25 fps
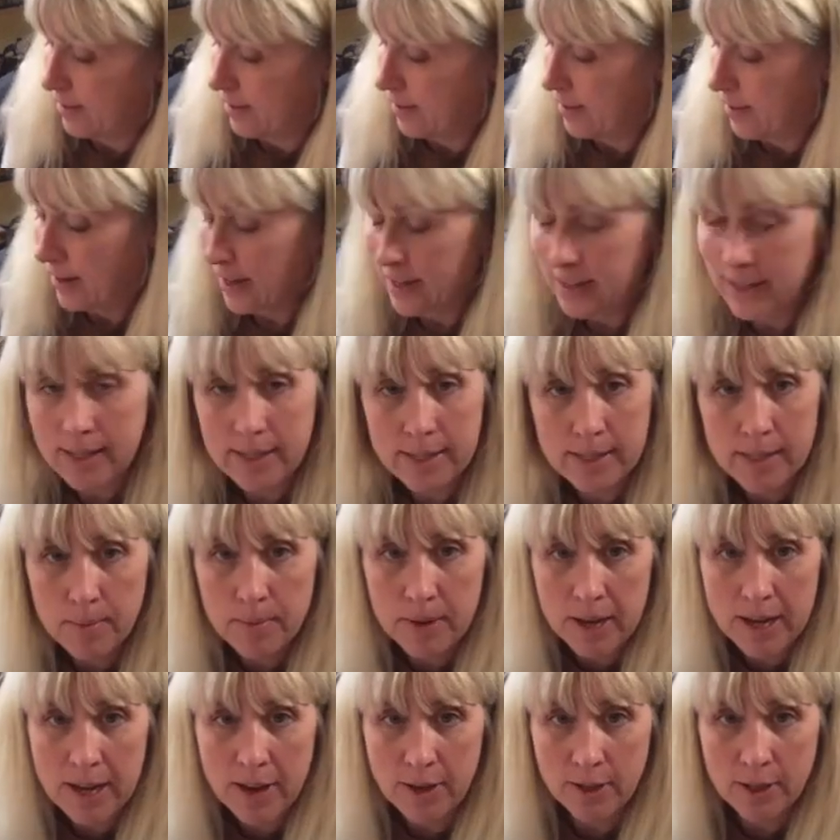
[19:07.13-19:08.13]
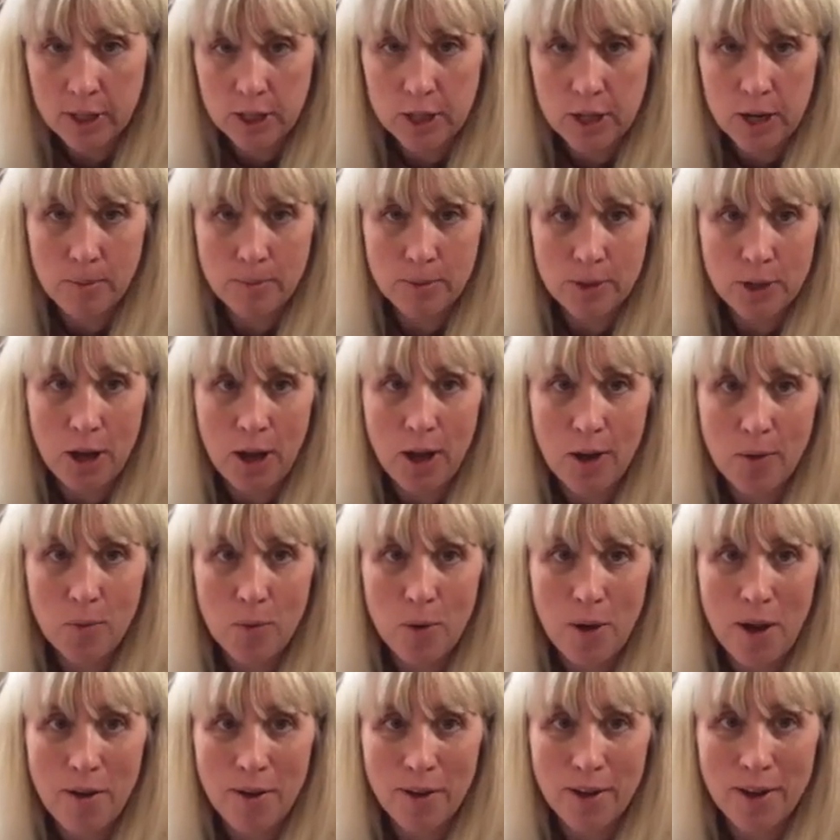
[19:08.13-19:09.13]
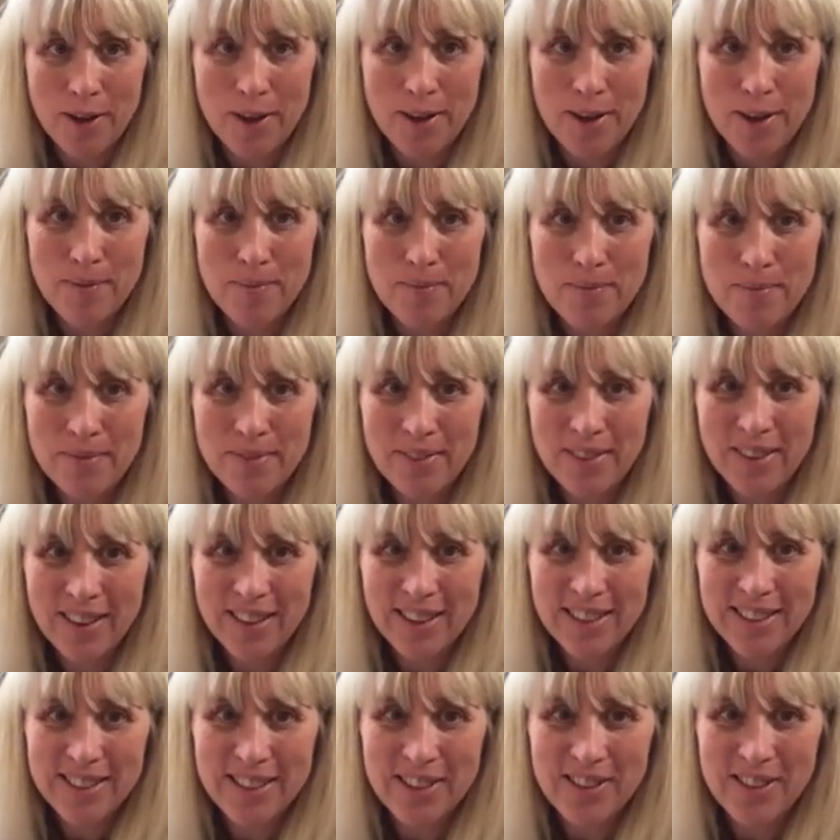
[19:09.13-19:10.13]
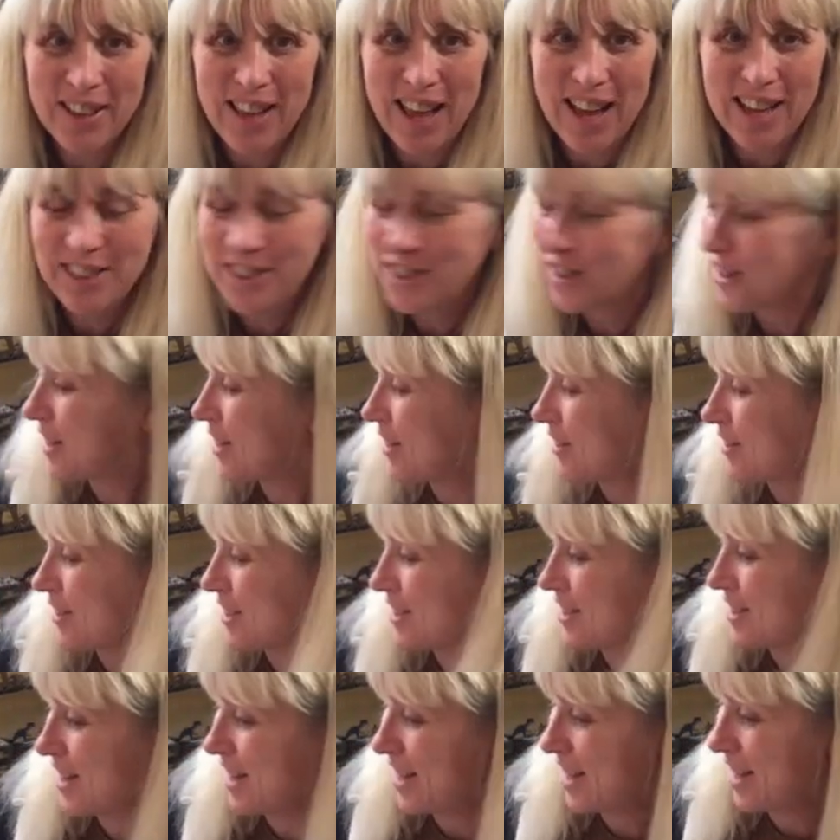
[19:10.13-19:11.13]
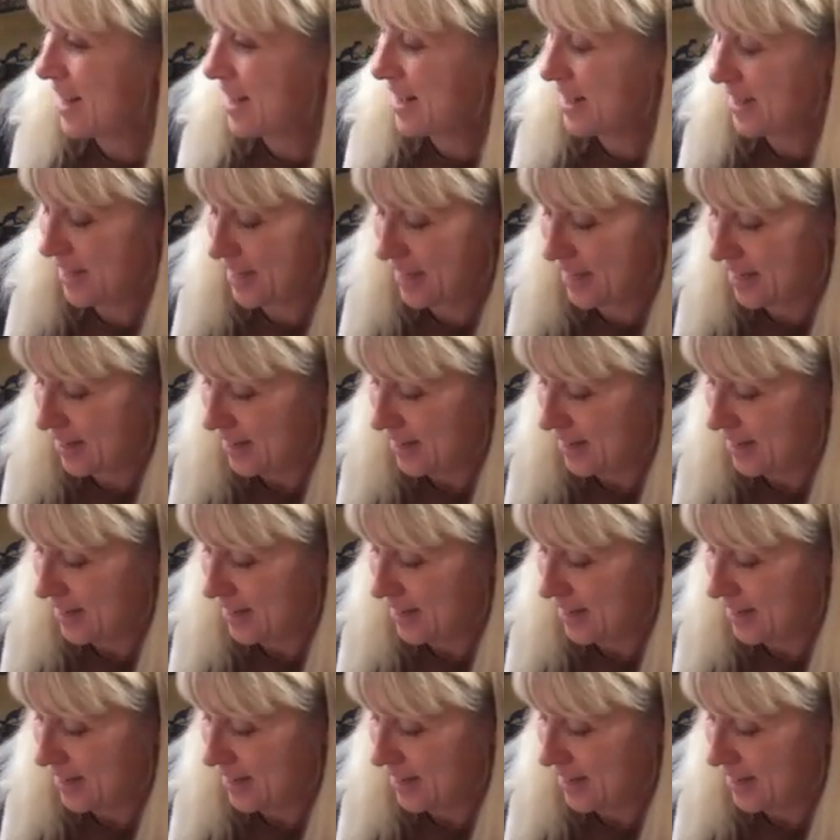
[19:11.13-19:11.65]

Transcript: See, somebody else jumped on. Welcome. So glad you're here tonight.